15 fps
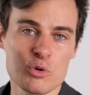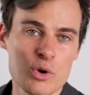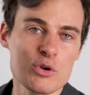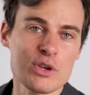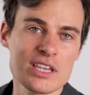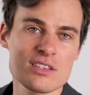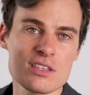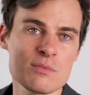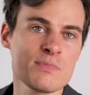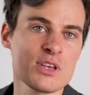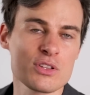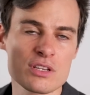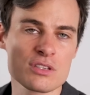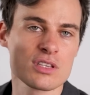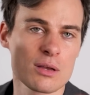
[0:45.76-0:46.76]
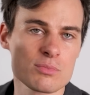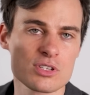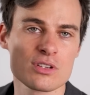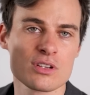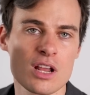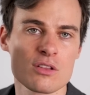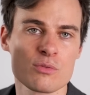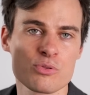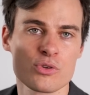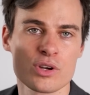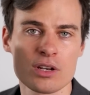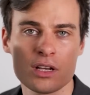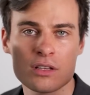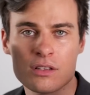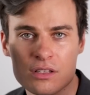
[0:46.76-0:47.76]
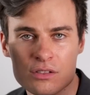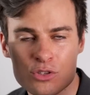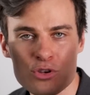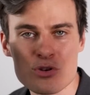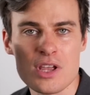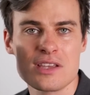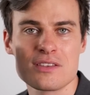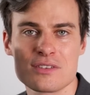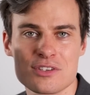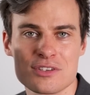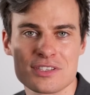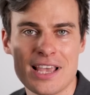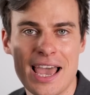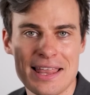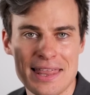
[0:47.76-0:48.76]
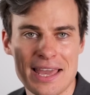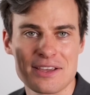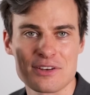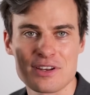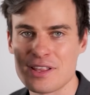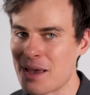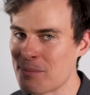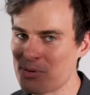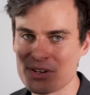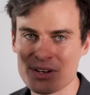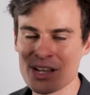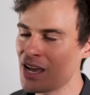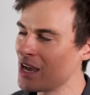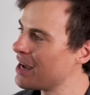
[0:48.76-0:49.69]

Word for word: We will get to the million subs at another point. I do need to just say thank you to that, but